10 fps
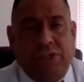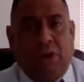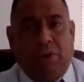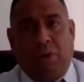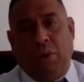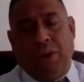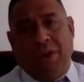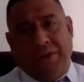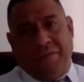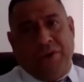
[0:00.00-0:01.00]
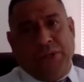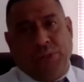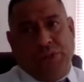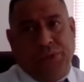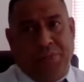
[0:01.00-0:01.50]
So don't hold on to the
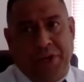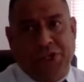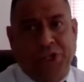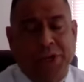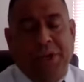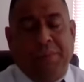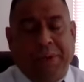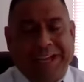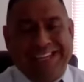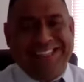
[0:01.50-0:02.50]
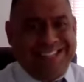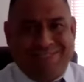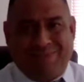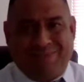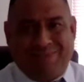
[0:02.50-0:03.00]
virtual too much, because
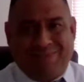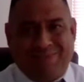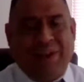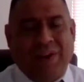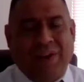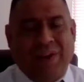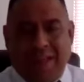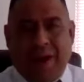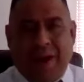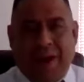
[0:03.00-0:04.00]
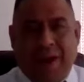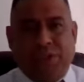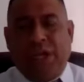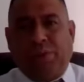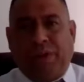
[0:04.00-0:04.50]
it's really not there.
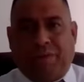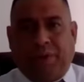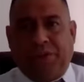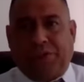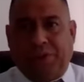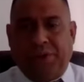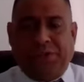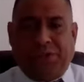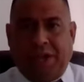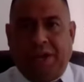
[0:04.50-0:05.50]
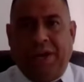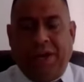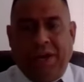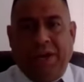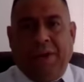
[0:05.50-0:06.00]
It's really for students
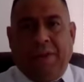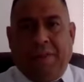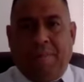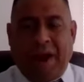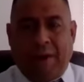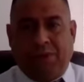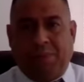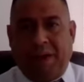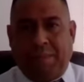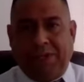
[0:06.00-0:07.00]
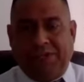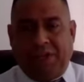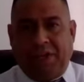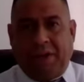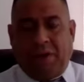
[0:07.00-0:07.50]
that the parents might be
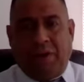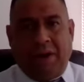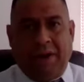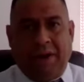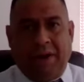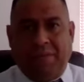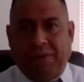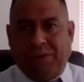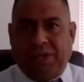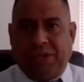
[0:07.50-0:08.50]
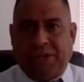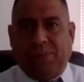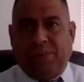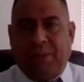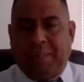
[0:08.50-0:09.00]
sick or any of those things where
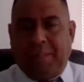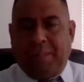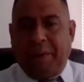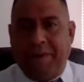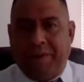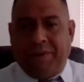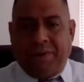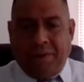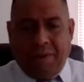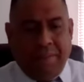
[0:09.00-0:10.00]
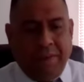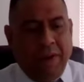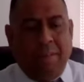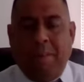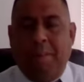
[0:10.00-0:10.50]
they don't want people coming into their
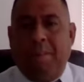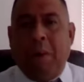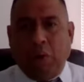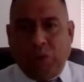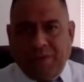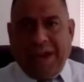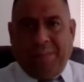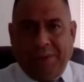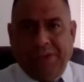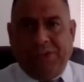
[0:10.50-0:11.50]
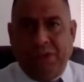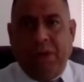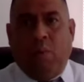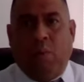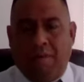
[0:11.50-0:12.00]
home. But most families
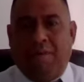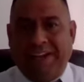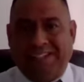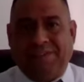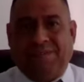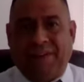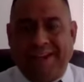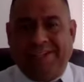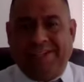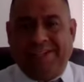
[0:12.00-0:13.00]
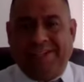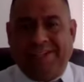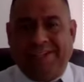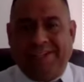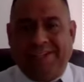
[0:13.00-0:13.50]
want face-to-face
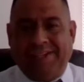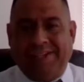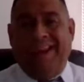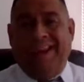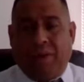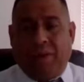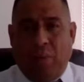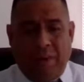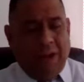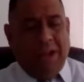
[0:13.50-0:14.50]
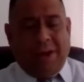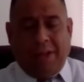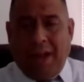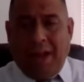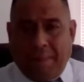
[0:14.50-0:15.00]
in their home,
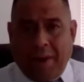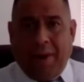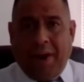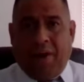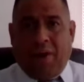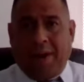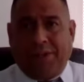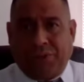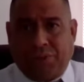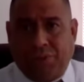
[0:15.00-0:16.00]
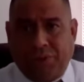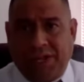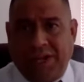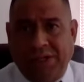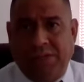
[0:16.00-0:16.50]
at a library, or at the school
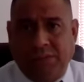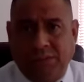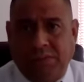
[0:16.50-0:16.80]
site.